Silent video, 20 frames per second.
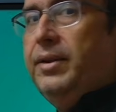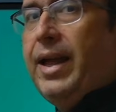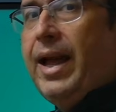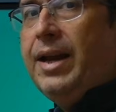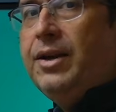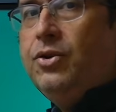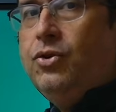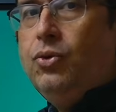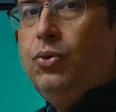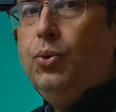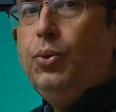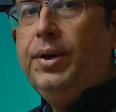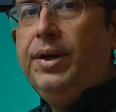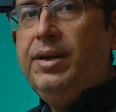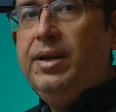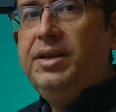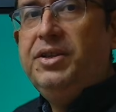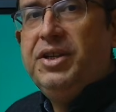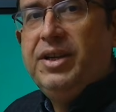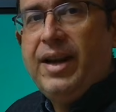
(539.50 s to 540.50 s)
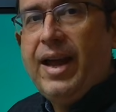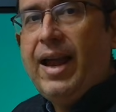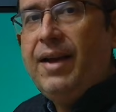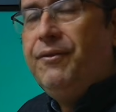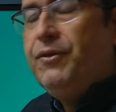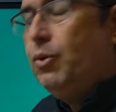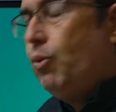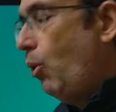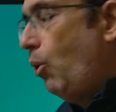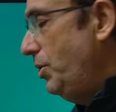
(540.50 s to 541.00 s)
that too in a
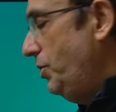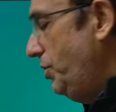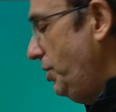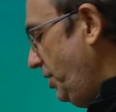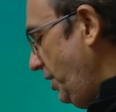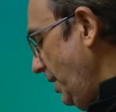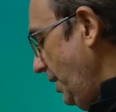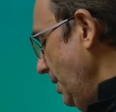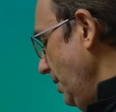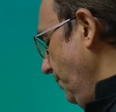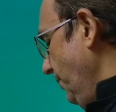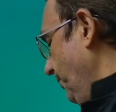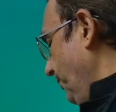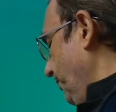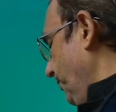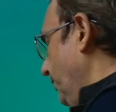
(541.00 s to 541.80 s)
derived quantity.